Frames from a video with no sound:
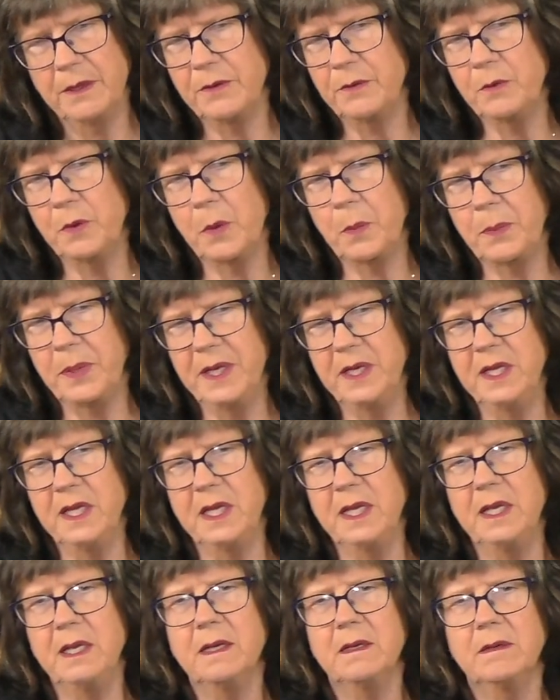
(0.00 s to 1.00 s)
through the
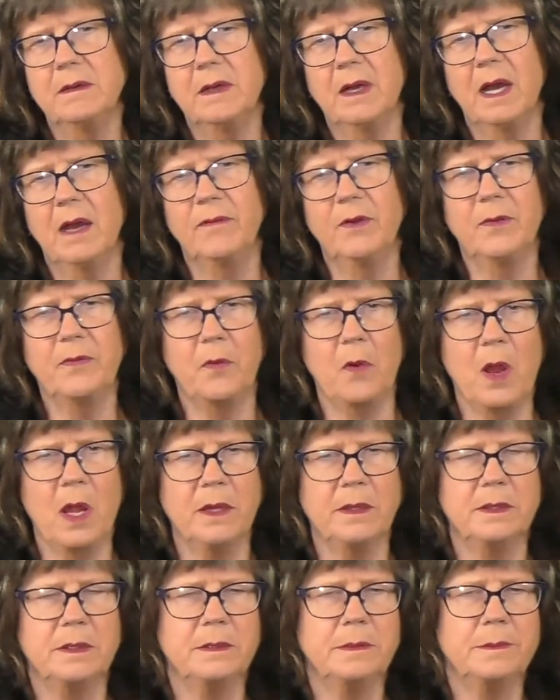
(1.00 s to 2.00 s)
pity of a
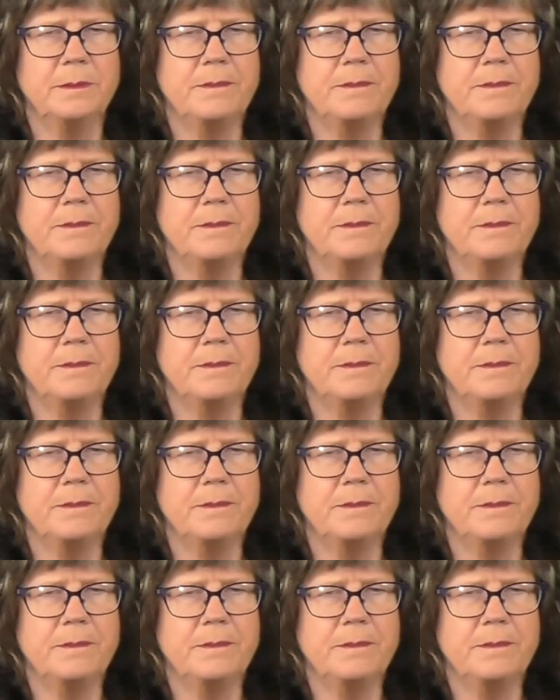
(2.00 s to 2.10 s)
friend.